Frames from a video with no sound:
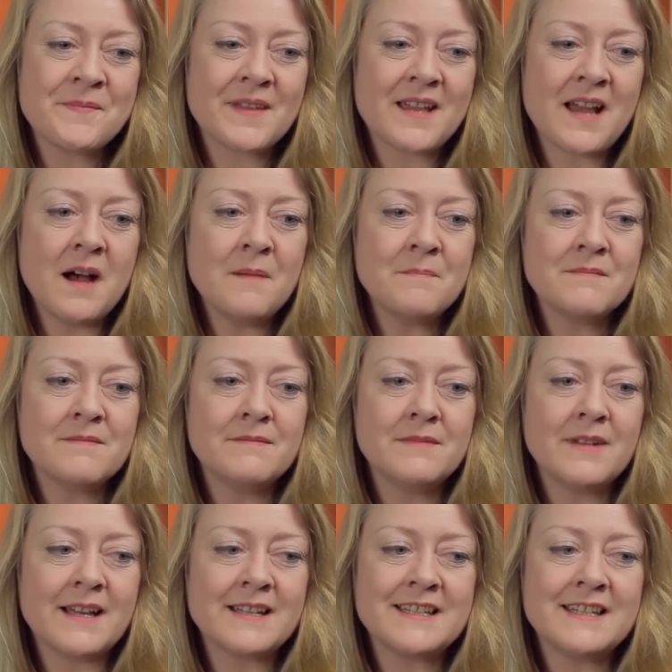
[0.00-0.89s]

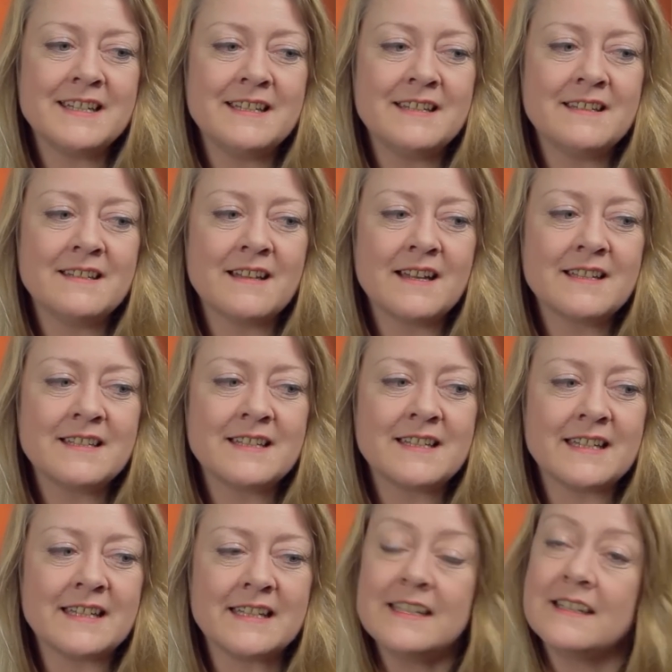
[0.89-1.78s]
come
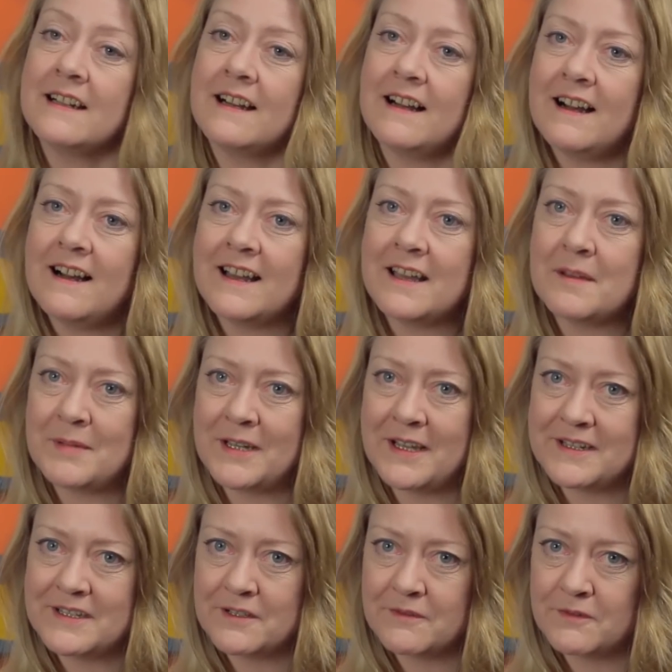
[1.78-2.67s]
1990, I
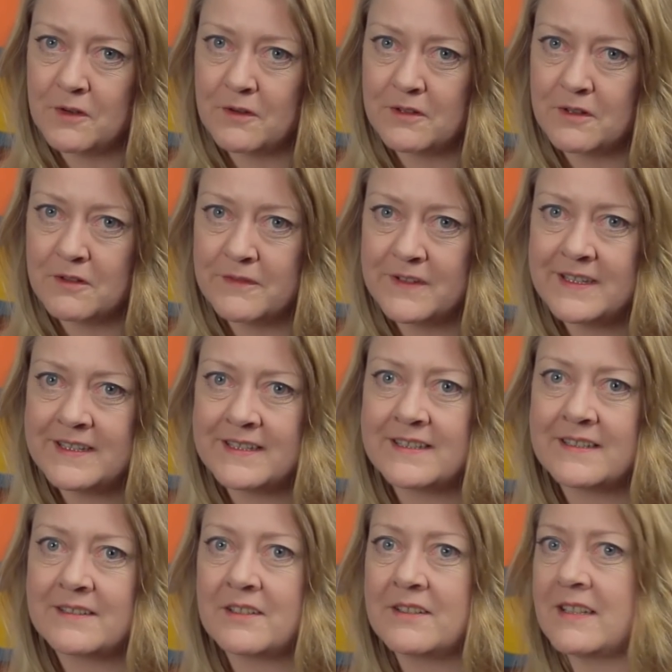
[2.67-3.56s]
applied to the Foreign
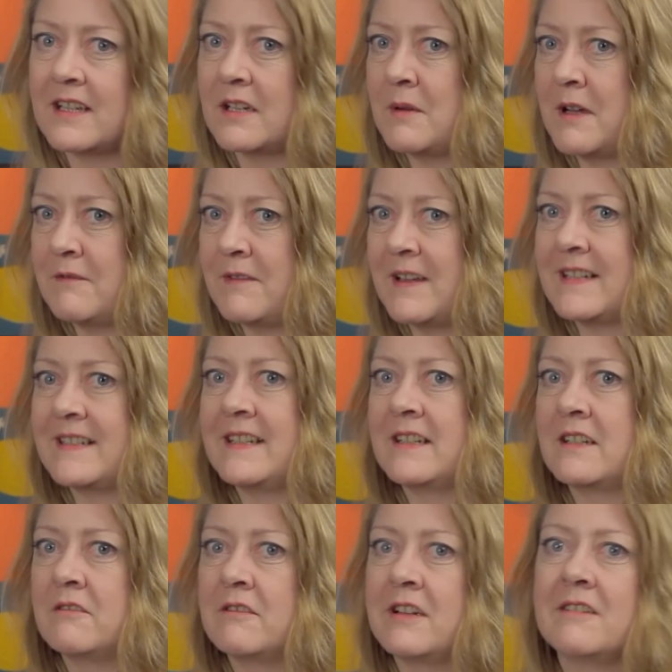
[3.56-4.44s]
Office because I quite
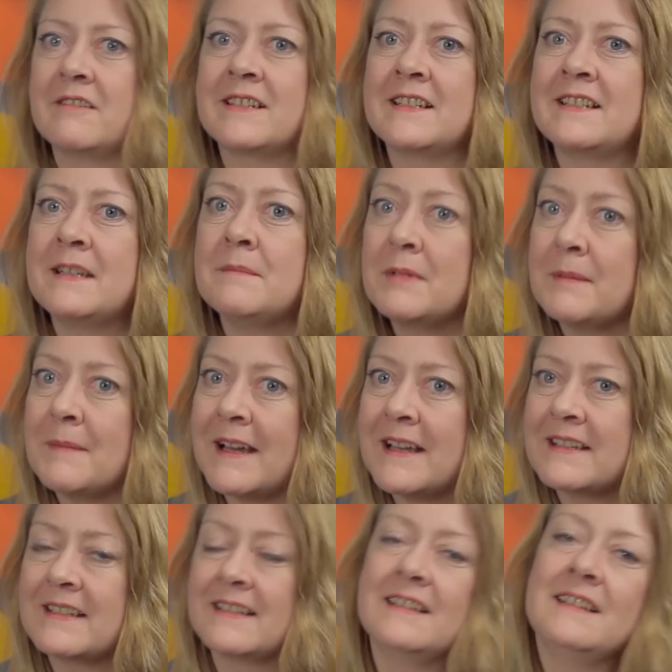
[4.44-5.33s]
fancy a career as a
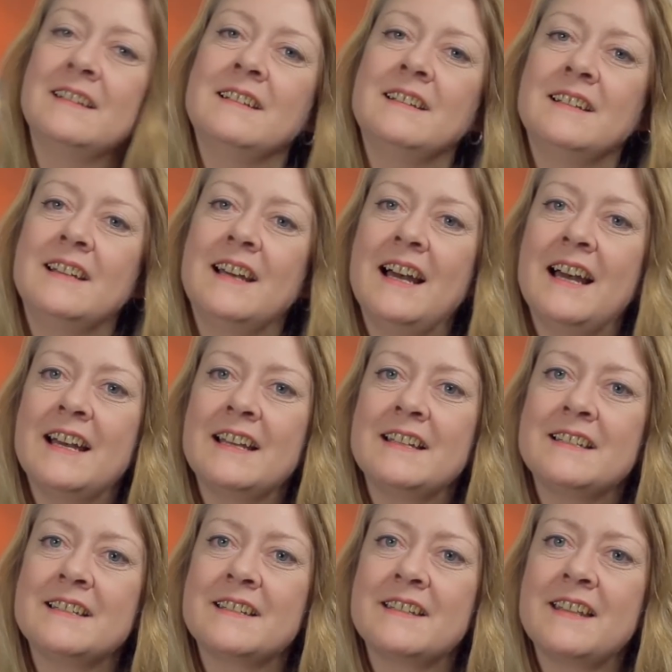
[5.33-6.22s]
diplomat.
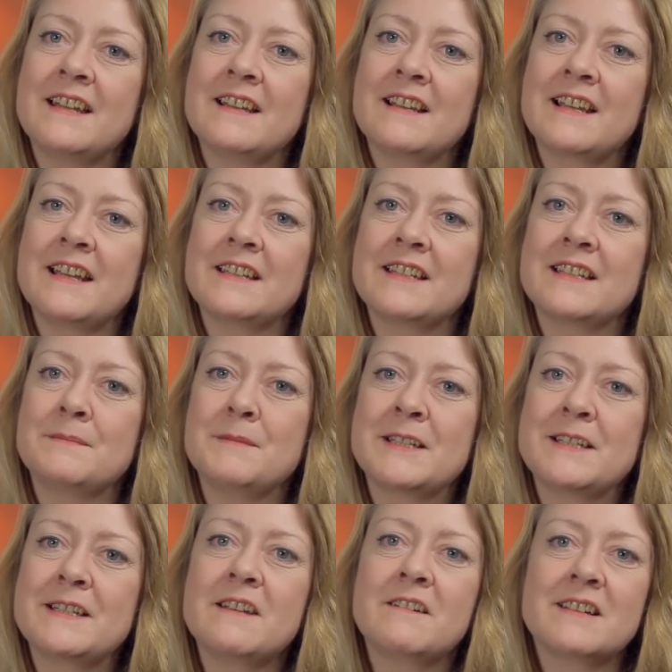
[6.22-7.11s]
And then I get this
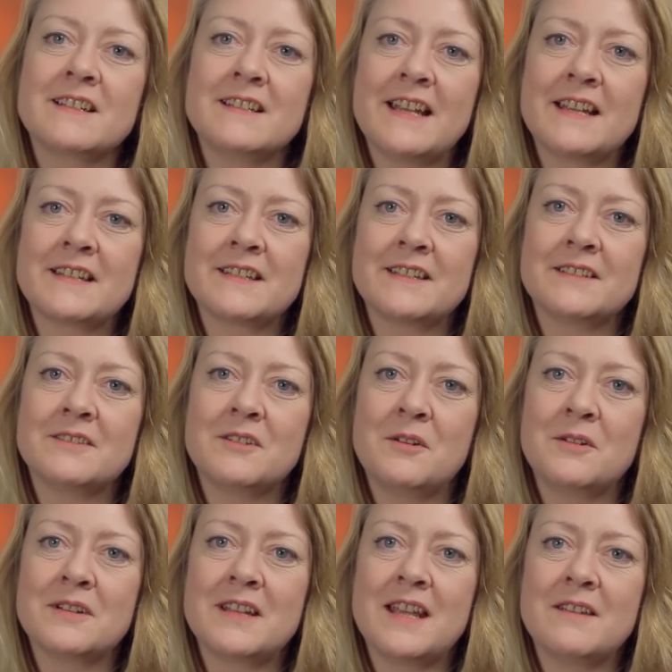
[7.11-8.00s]
mysterious letter
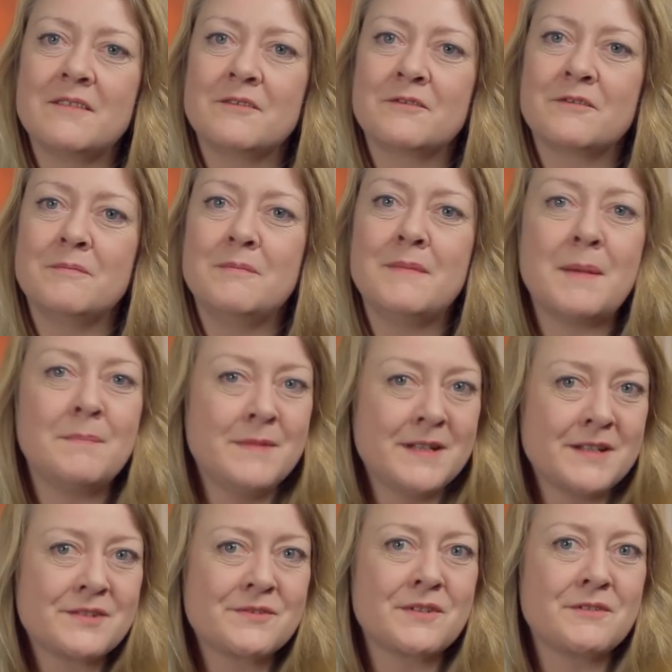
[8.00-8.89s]
on
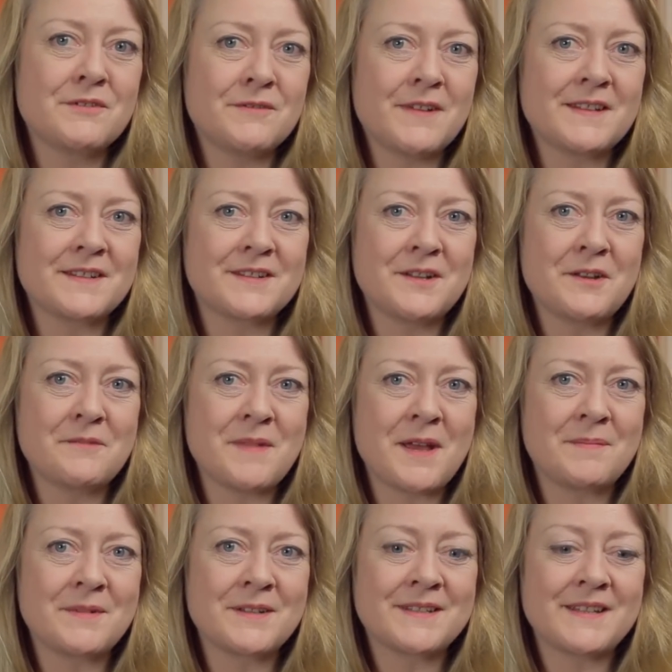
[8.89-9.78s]
Ministry of Defence
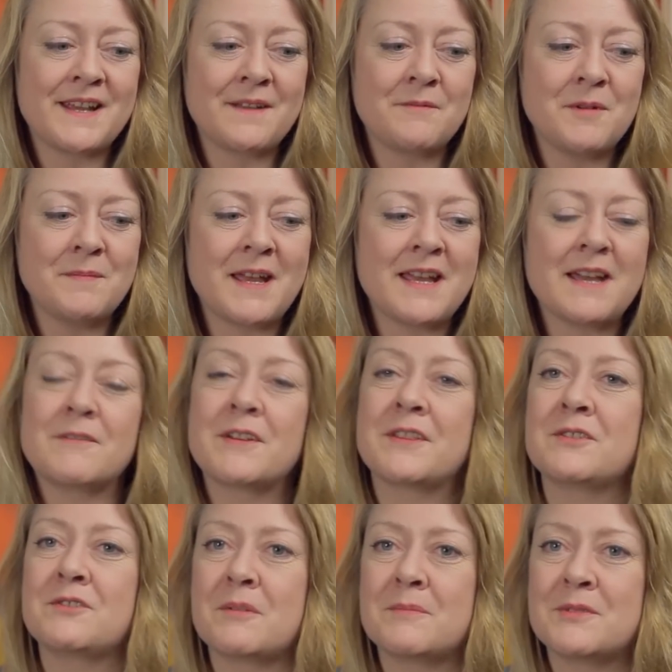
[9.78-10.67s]
notepaper saying we may have
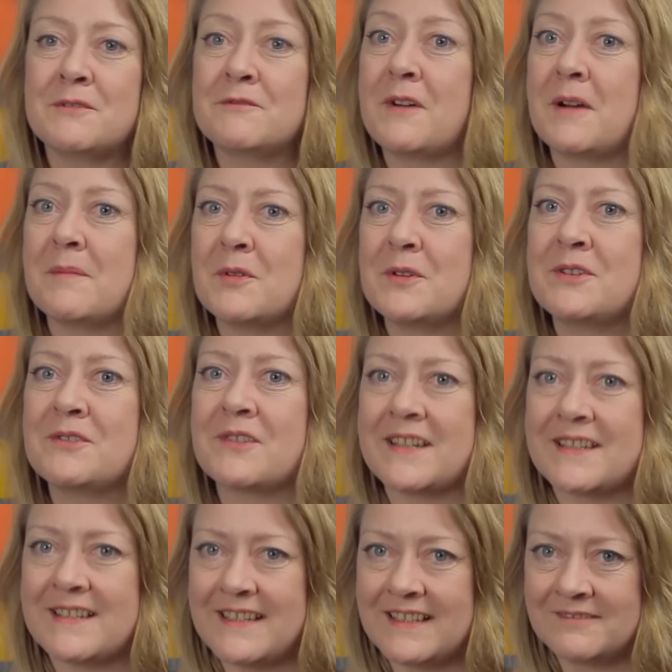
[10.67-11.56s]
other jobs you find more
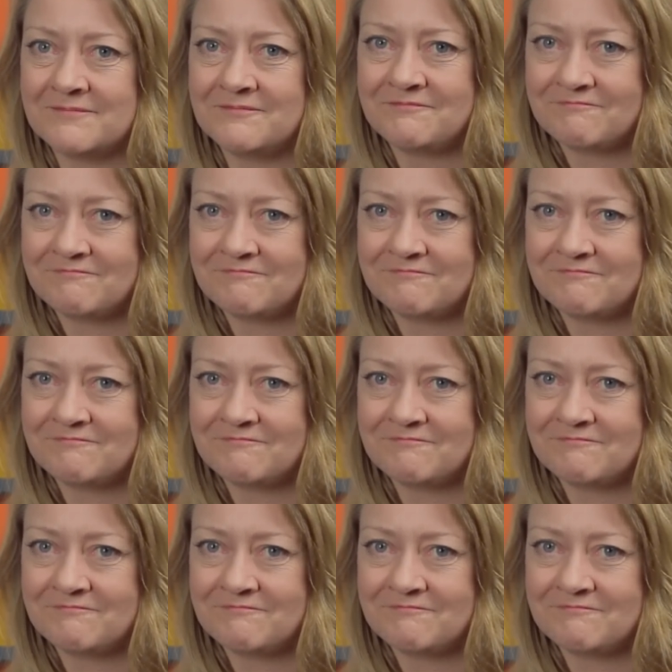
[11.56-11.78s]
interesting.